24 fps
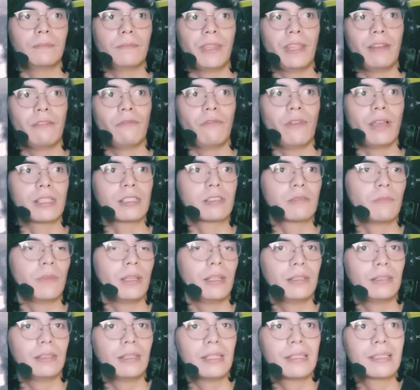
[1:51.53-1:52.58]

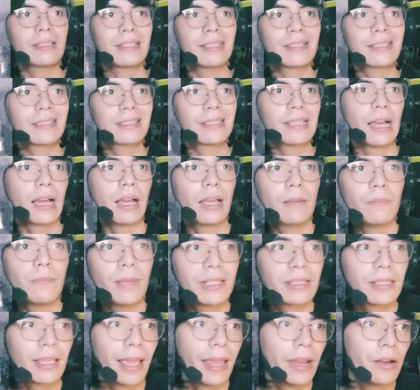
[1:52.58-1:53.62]
investment? It's time,
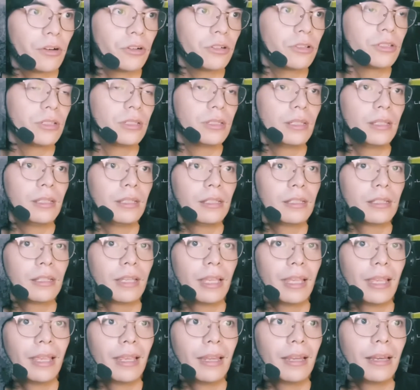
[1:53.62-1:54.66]
it's energy
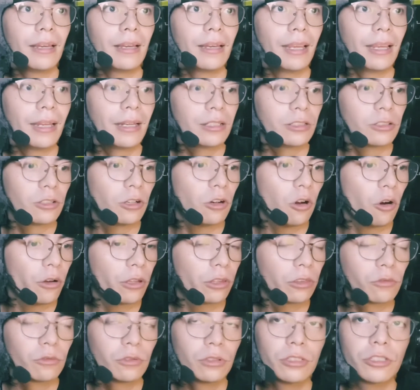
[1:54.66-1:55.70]
in
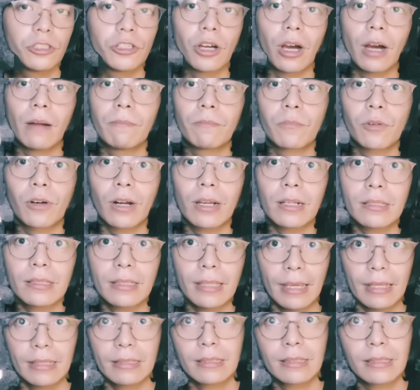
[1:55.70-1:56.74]
going through the job
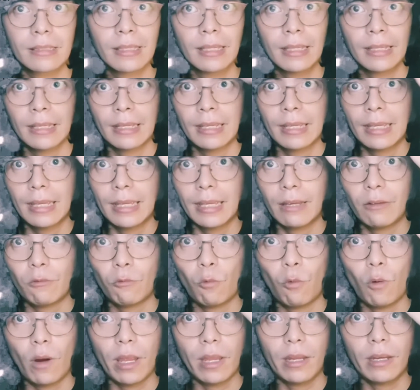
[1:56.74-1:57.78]
process.
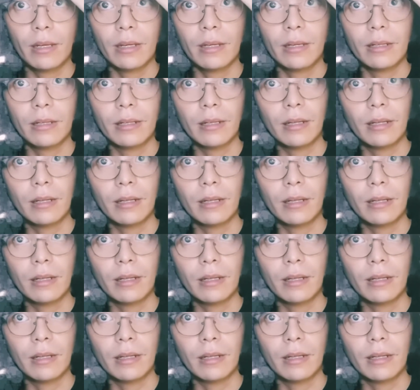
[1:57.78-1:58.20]
When